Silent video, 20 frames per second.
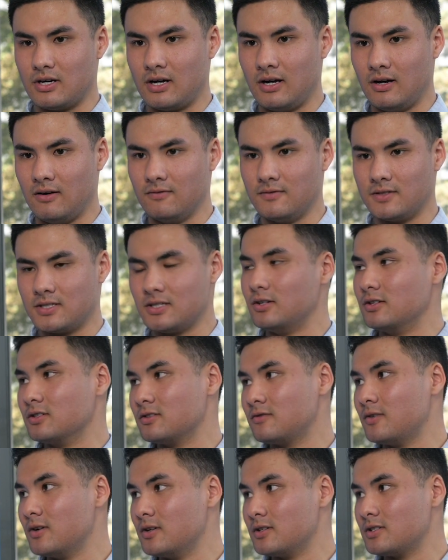of skills
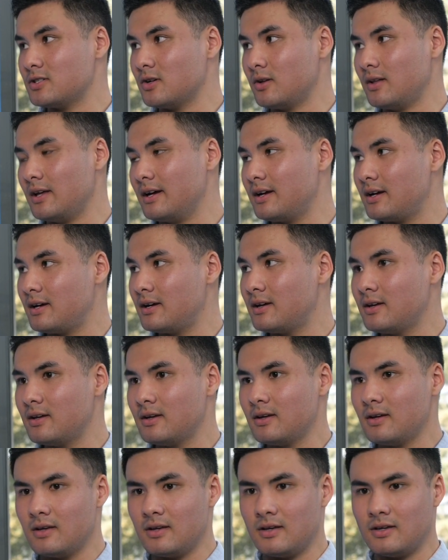first. So like,
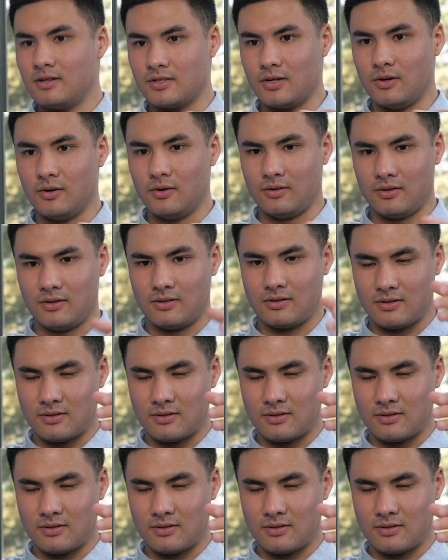so